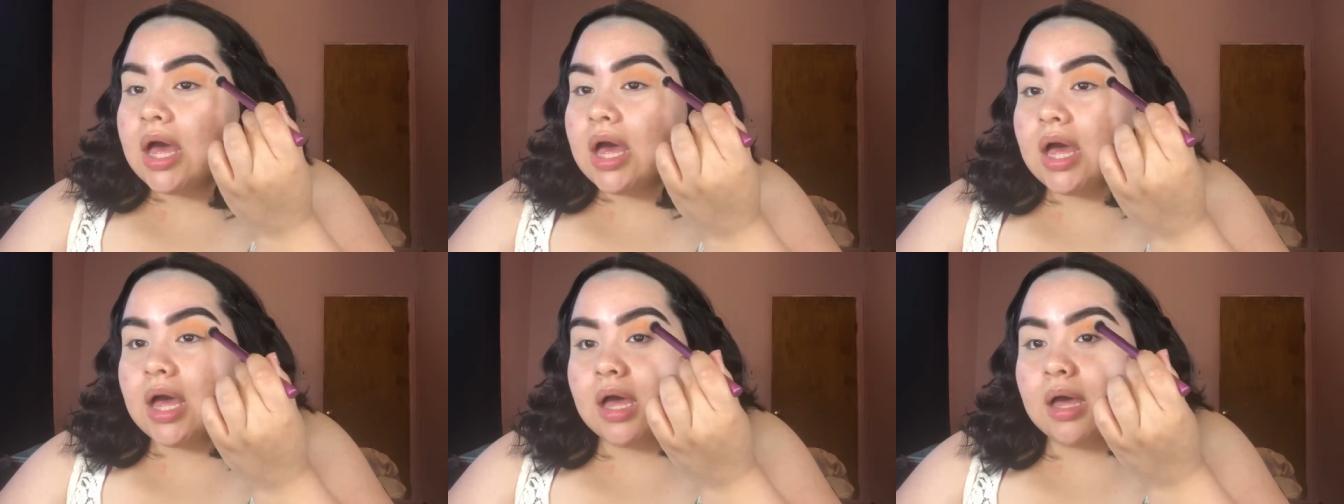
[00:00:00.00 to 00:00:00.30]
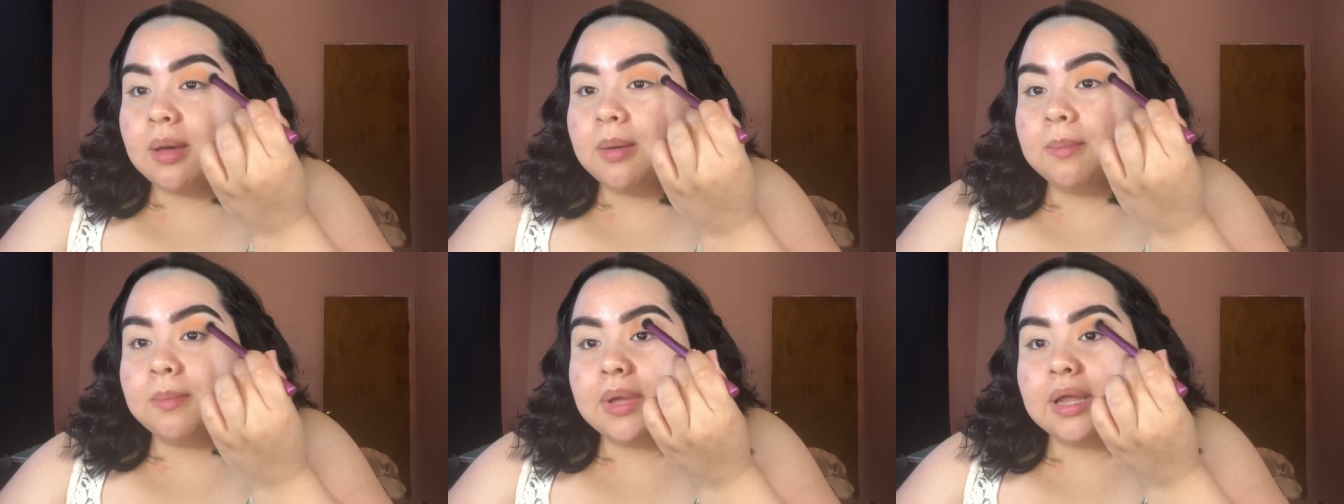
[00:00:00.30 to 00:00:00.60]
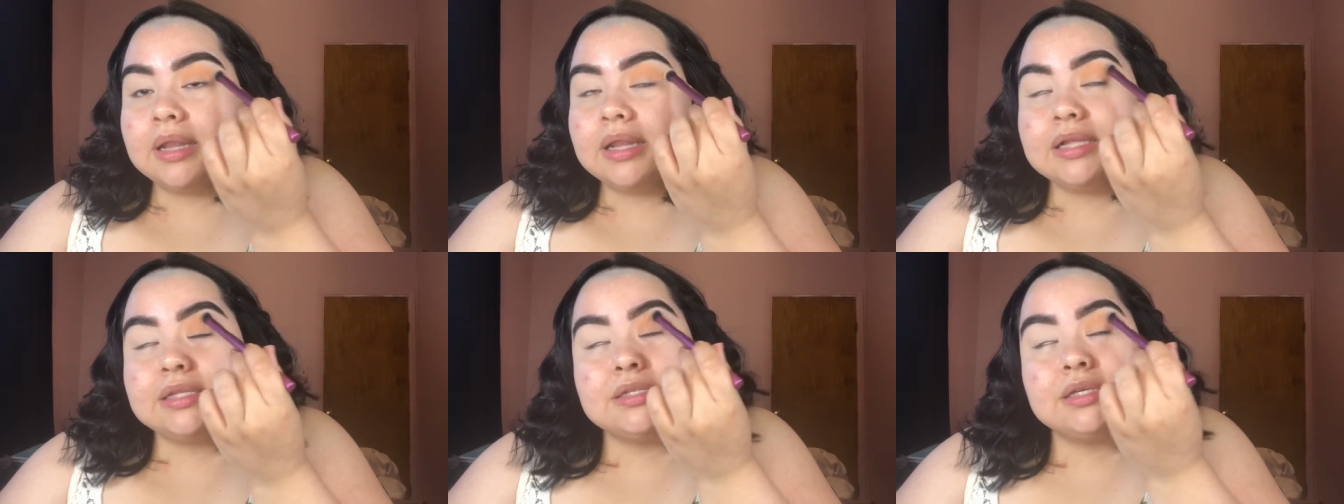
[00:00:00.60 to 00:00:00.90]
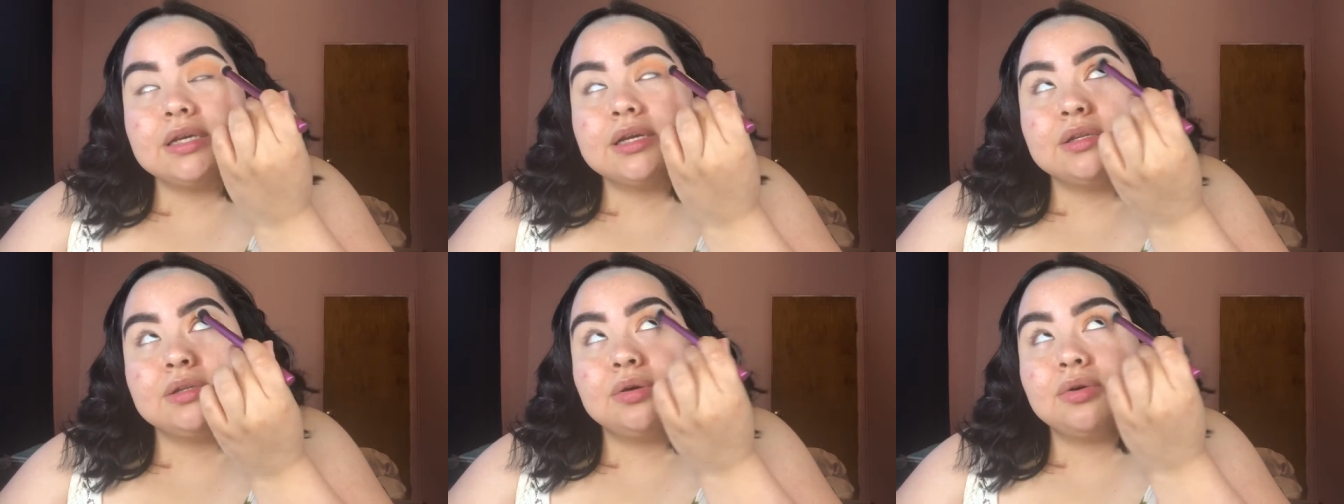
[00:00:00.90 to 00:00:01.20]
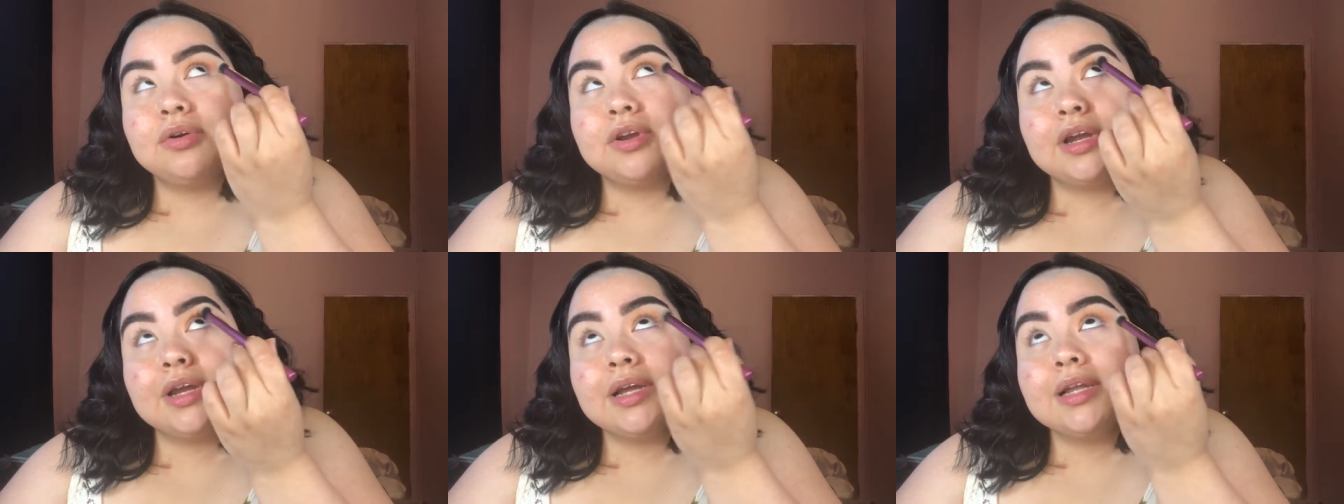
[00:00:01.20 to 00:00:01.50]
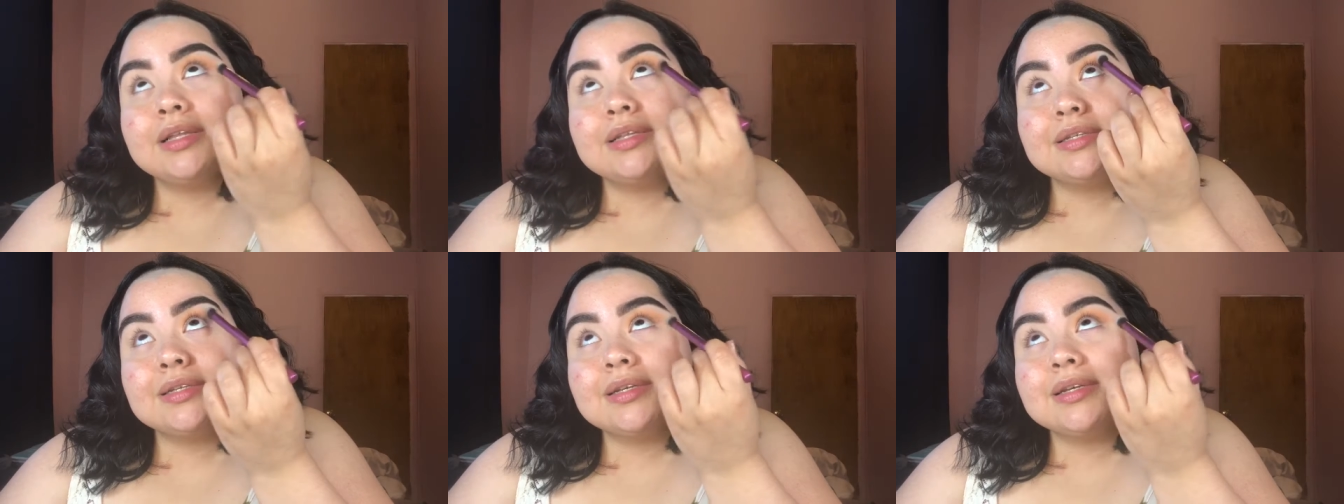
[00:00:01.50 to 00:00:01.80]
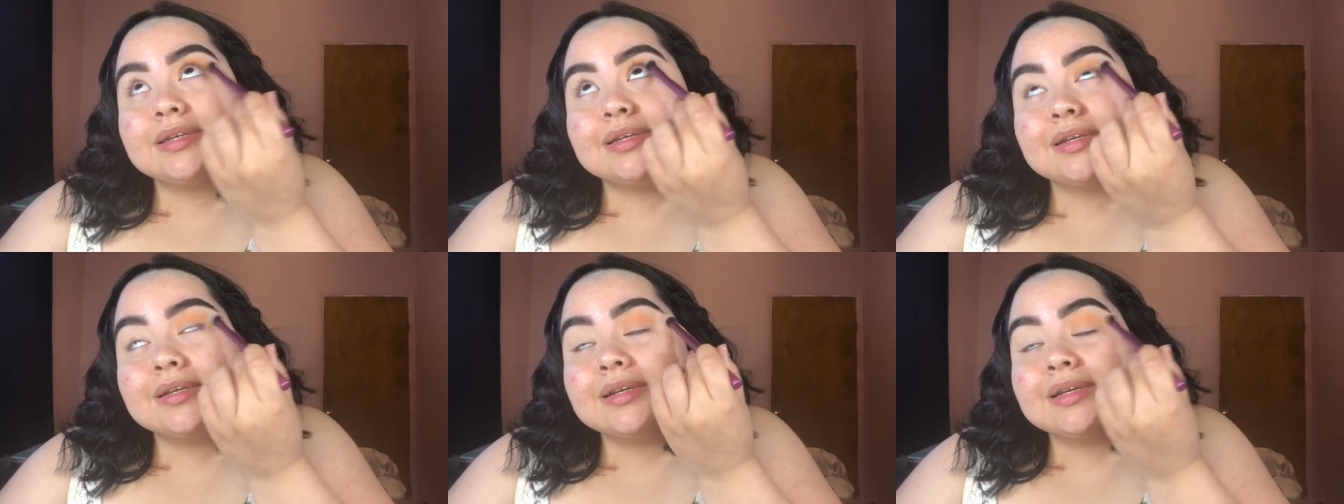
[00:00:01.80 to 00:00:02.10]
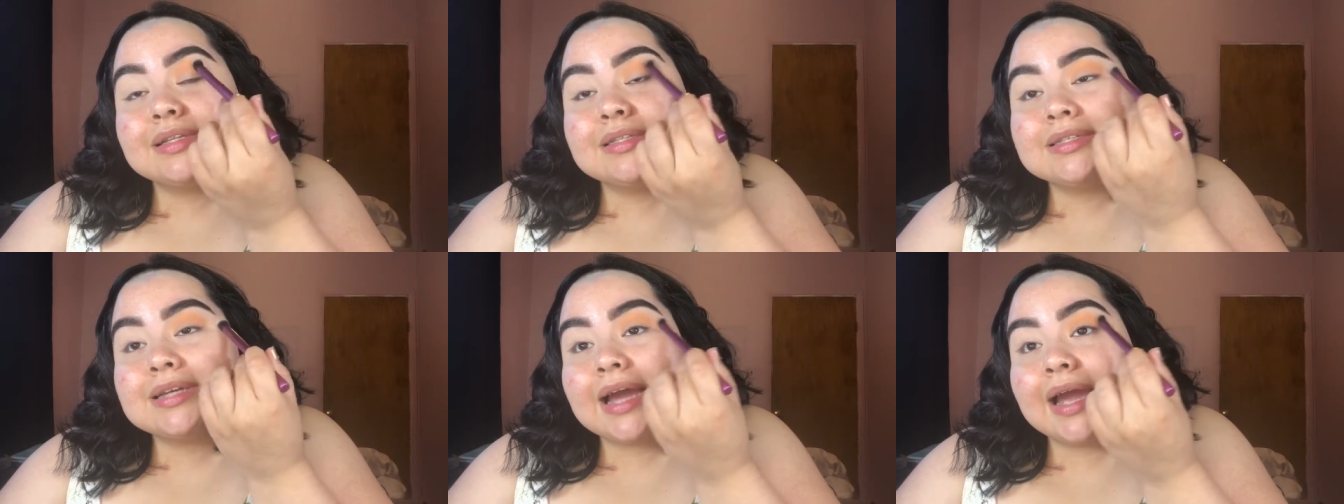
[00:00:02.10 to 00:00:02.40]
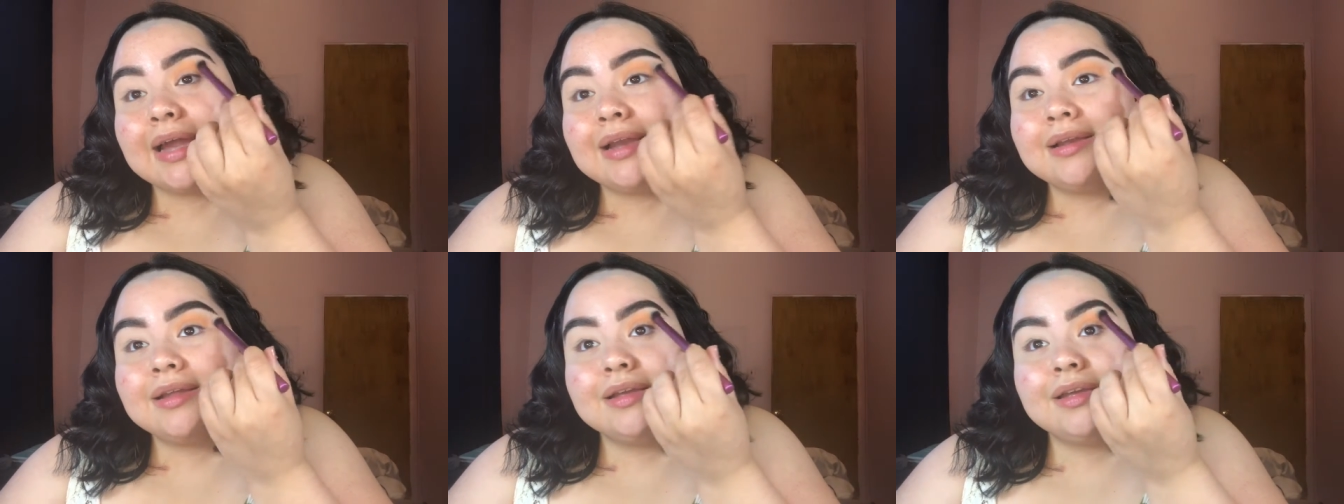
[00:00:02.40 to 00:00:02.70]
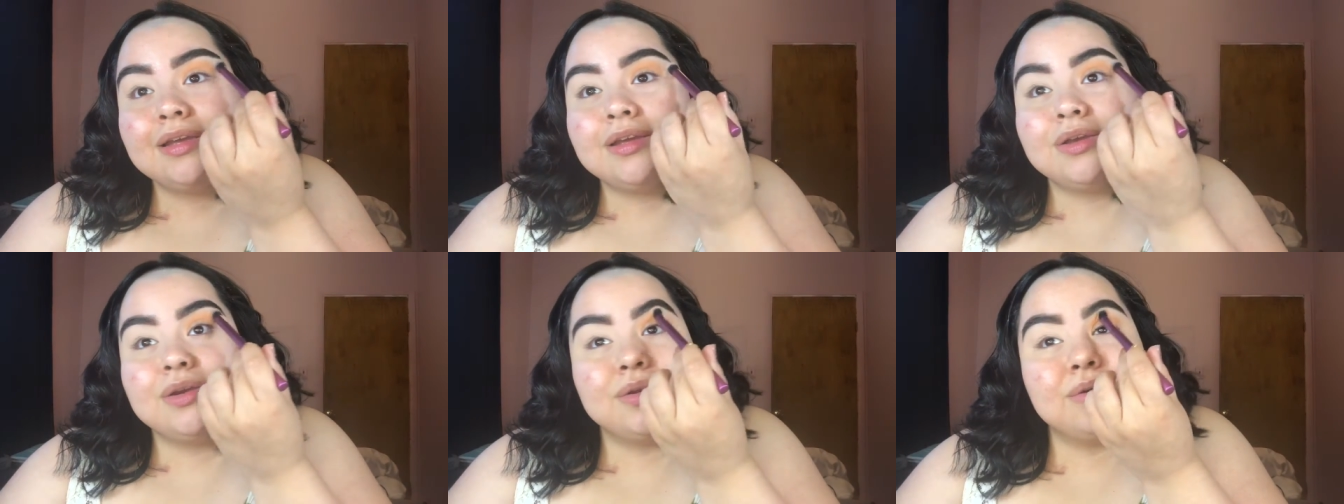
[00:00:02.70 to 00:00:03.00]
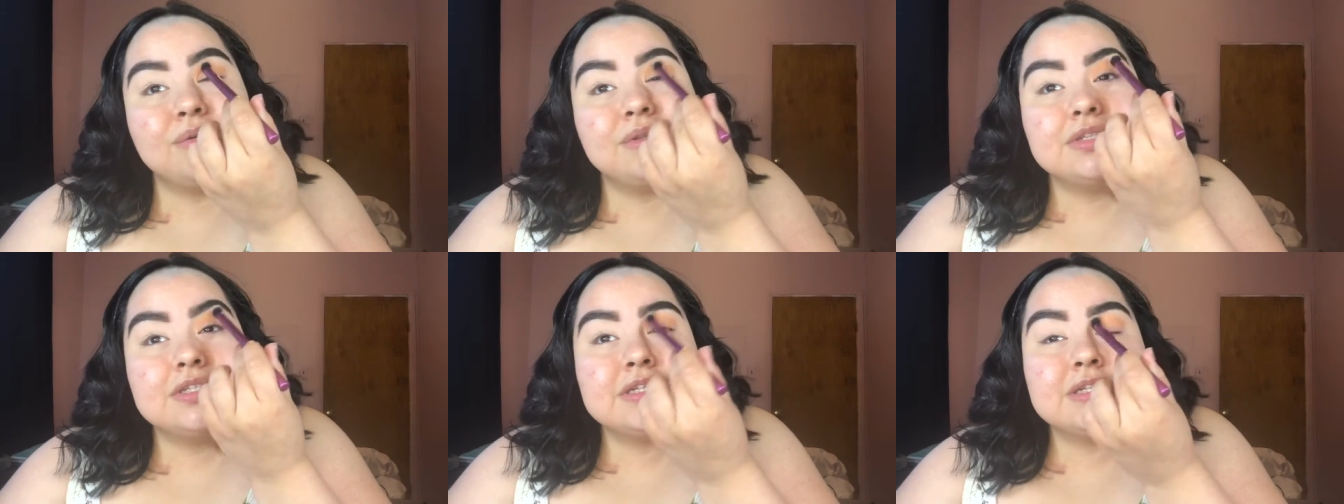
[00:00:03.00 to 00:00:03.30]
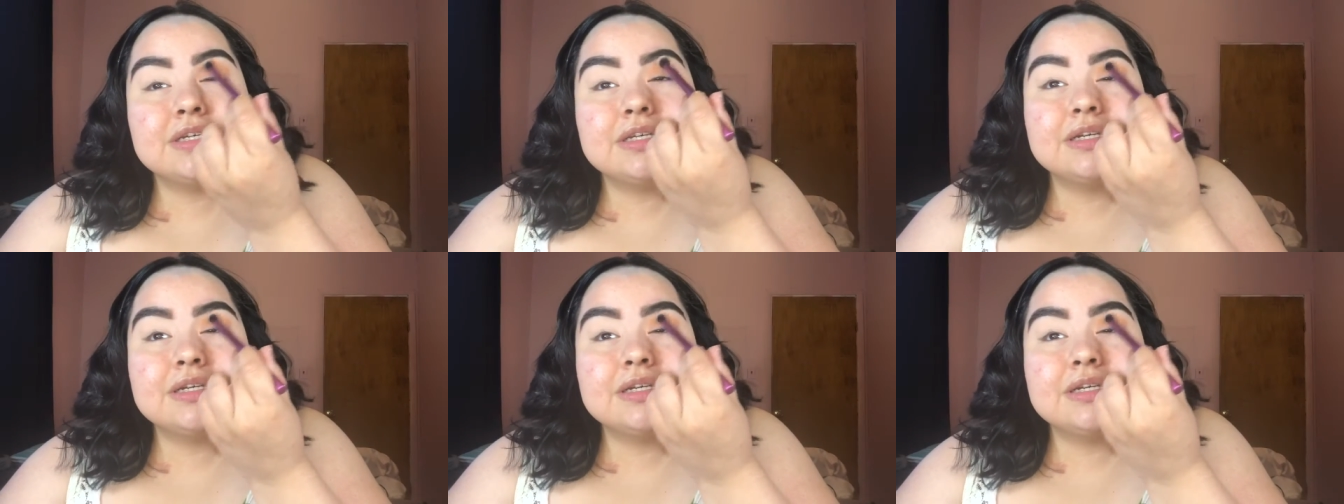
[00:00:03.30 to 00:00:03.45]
Um, let's ignore it. It's kind of cute,